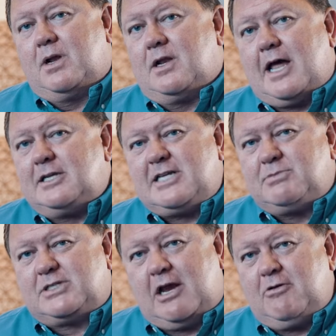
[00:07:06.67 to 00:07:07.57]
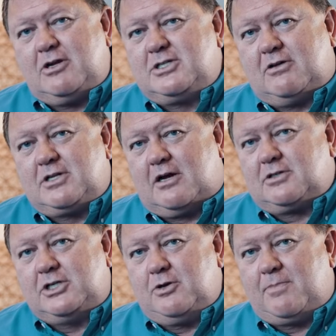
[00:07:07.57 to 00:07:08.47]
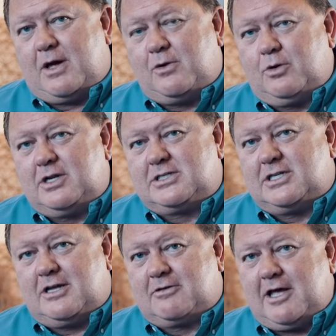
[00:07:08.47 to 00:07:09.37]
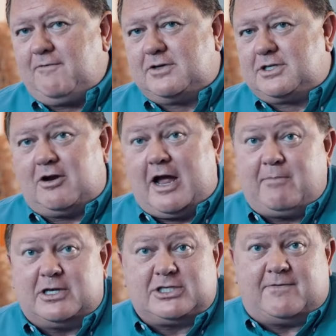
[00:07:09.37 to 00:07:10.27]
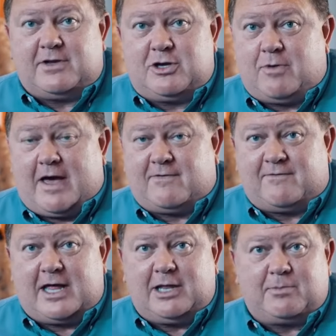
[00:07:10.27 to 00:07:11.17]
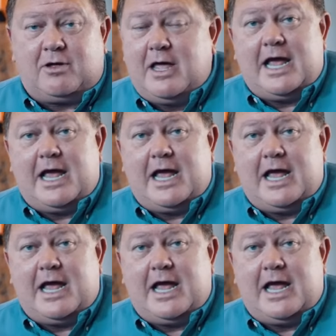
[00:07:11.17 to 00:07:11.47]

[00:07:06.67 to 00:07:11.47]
But a lot of times carriers don't talk to you about ordinance and law coverage or how much of it you have available